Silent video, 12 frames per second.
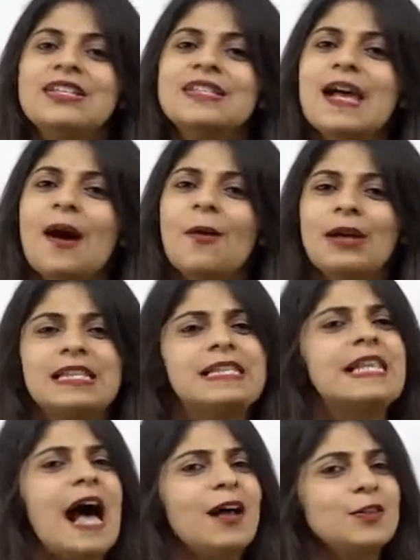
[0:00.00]
So it
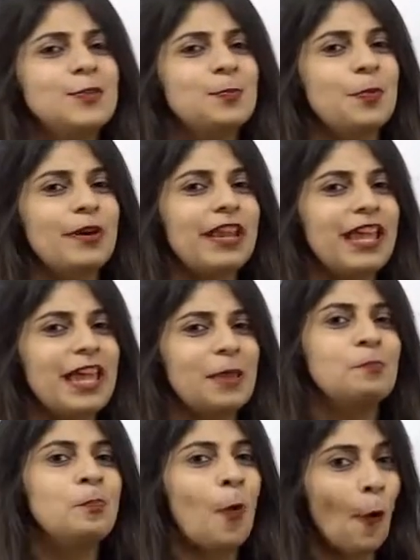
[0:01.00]
sounds
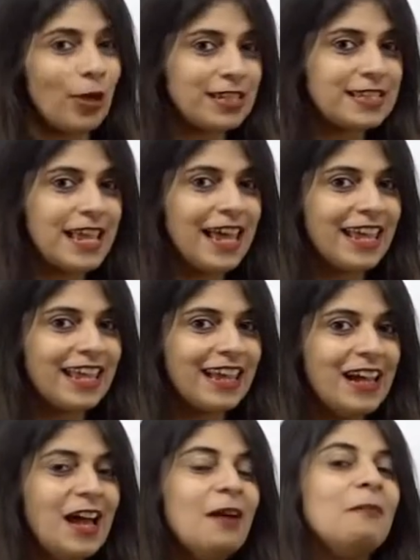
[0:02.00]
pretty poetic,
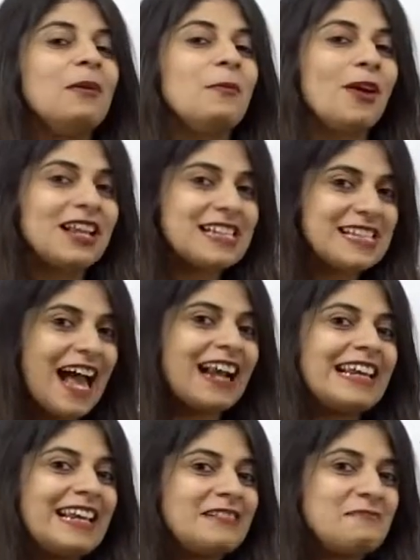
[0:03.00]
but what
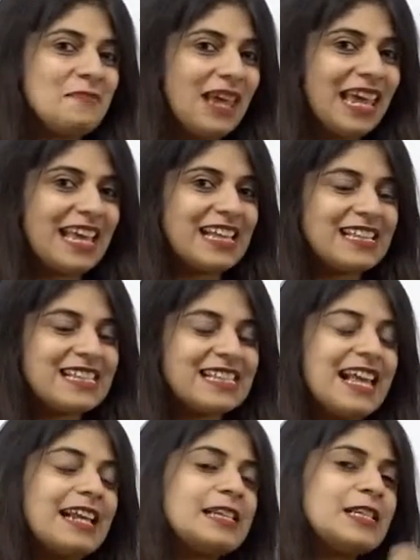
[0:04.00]
exactly it means
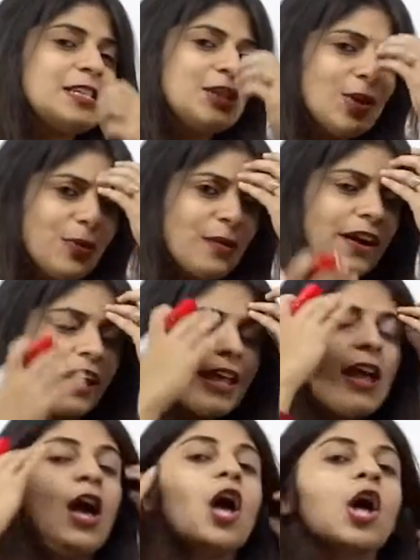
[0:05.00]
that
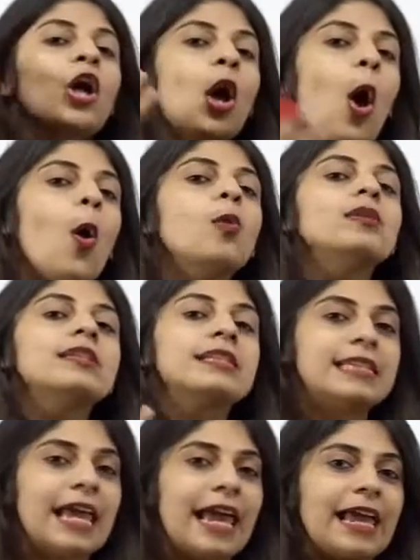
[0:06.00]
during
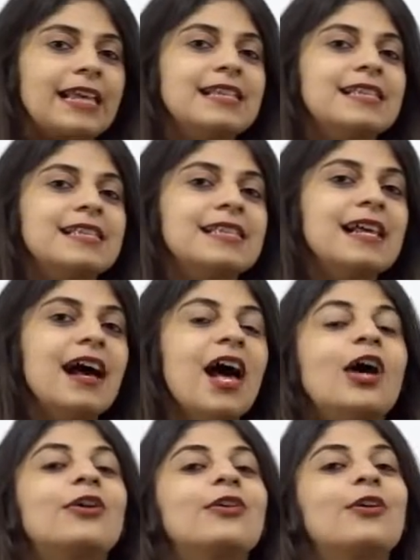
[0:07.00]
cold days,
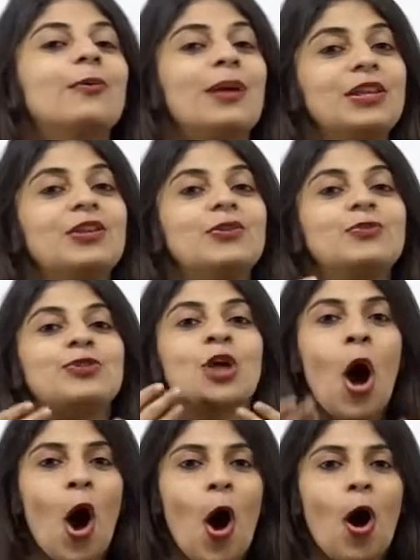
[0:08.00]
when you
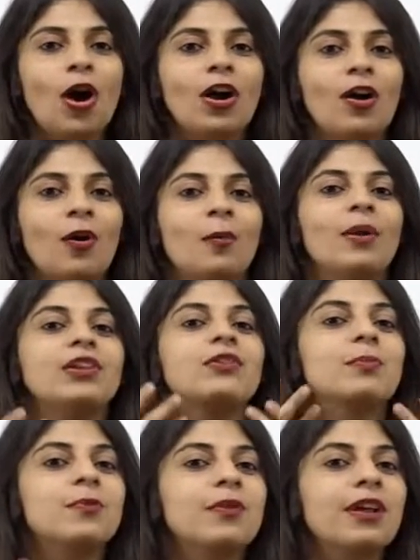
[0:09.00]
talk or when you
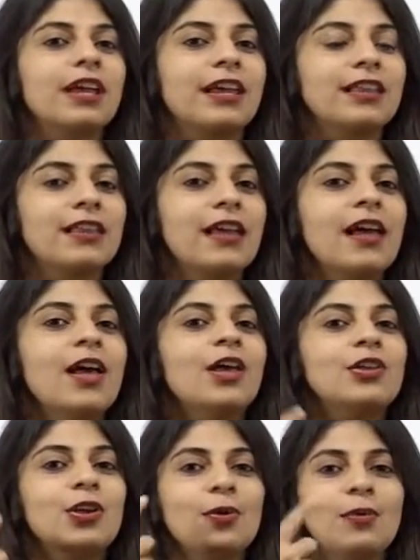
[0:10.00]
breathe,
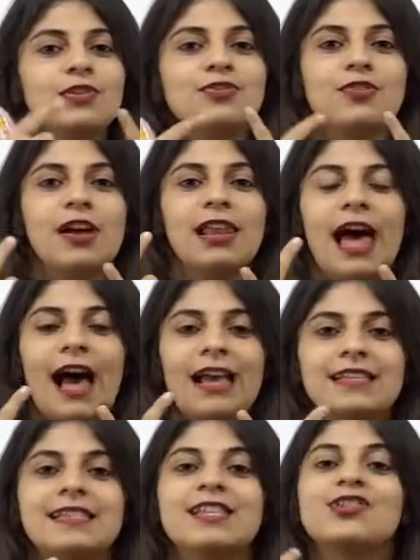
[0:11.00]
you would
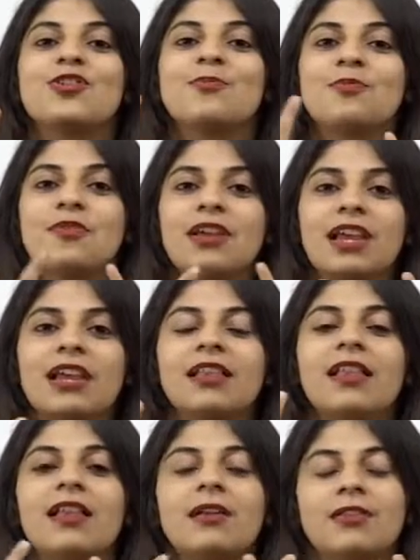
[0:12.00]
realize that your
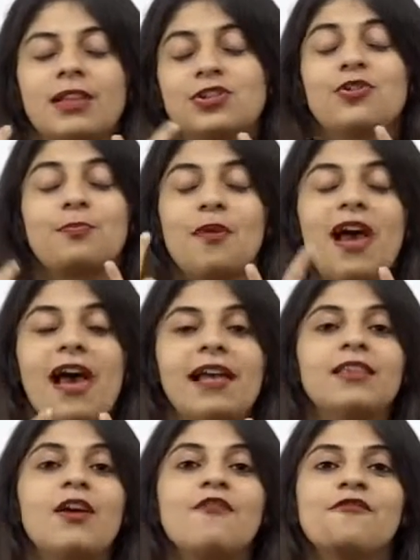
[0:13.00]

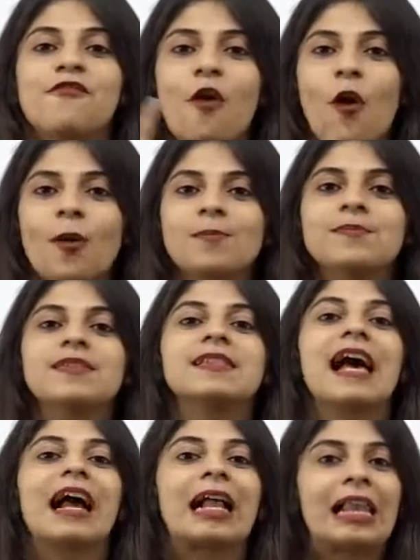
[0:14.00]
breath forms
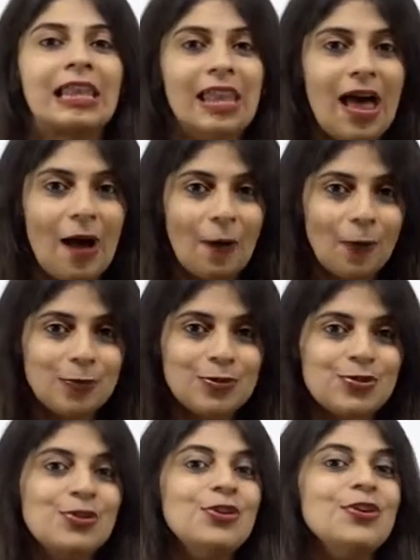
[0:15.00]
a
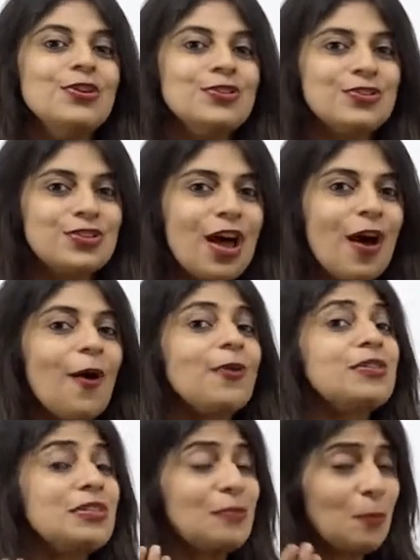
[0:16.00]
cloud.
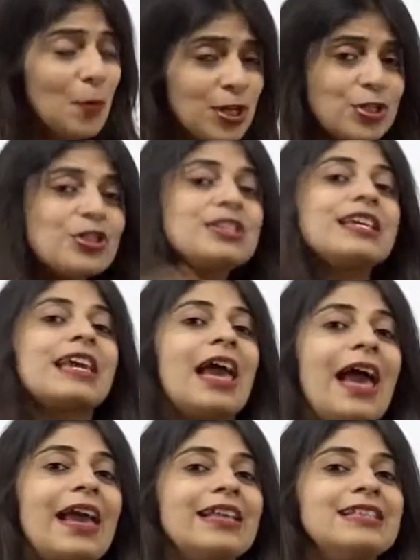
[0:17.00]
So, which
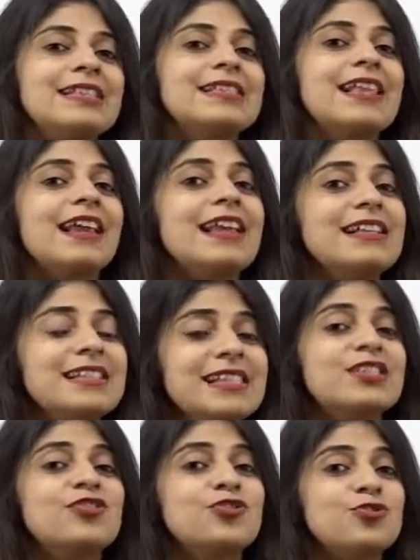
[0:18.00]
indicates that it's
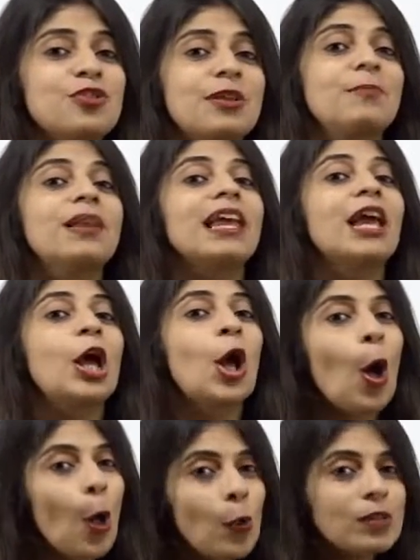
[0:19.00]
extremely
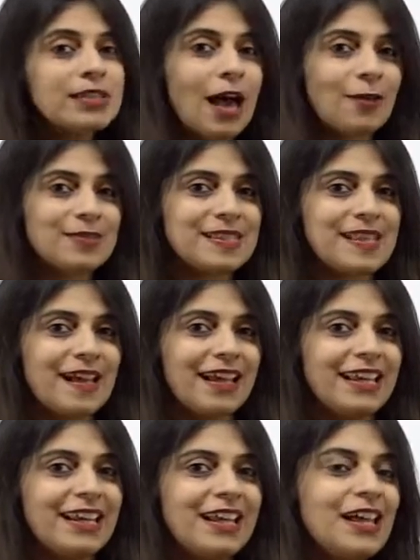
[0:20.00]
cold
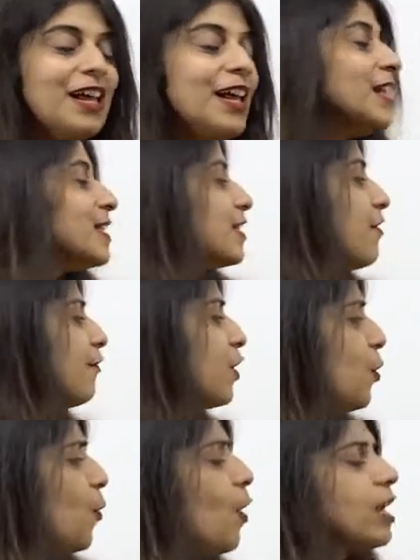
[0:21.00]
outside. So if
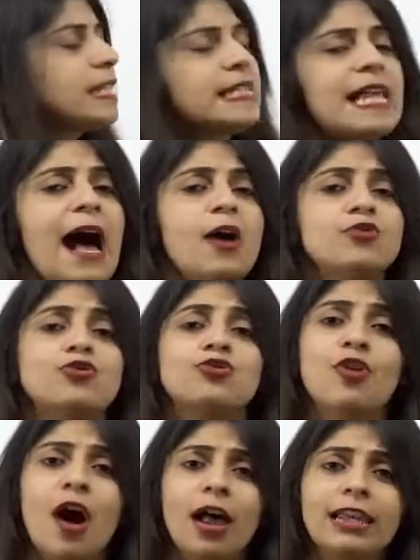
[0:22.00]
you want to sound
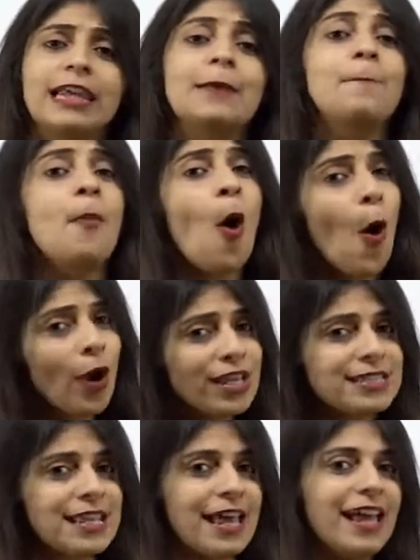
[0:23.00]
really
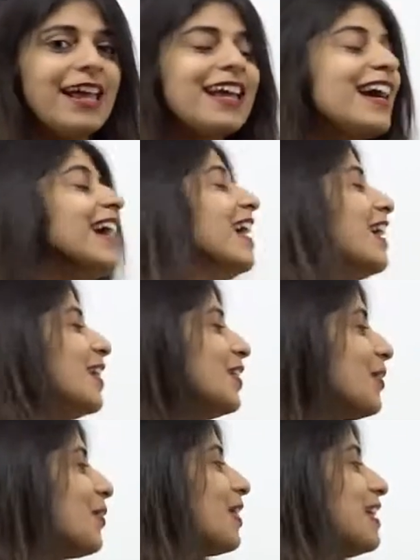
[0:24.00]
poetic,
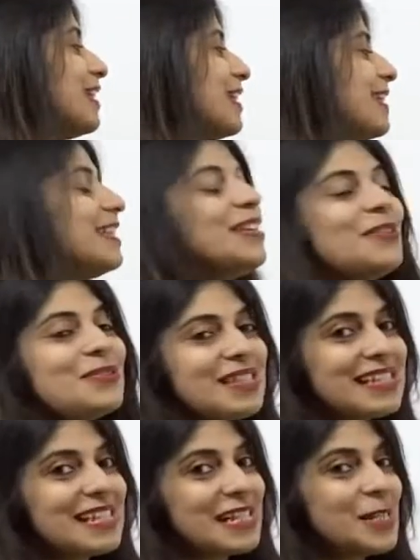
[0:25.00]
you can use
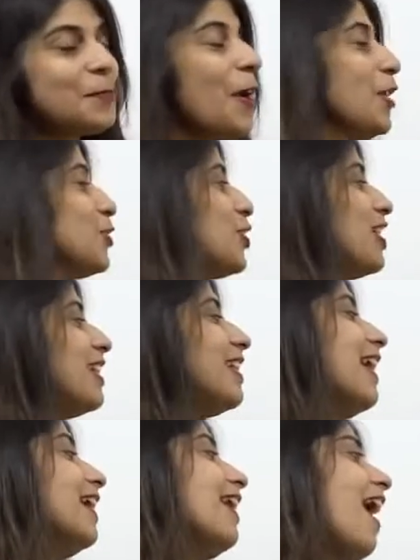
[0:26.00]
this expression
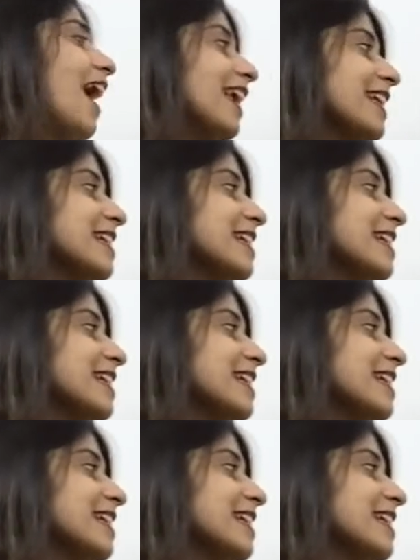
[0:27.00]
that I